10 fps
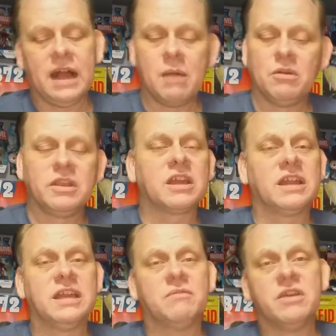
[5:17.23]
I'm only
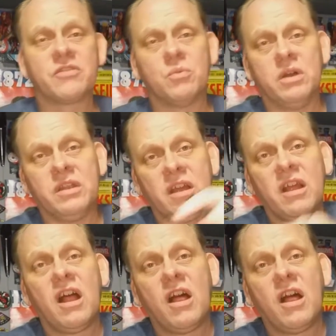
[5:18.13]
going to give this one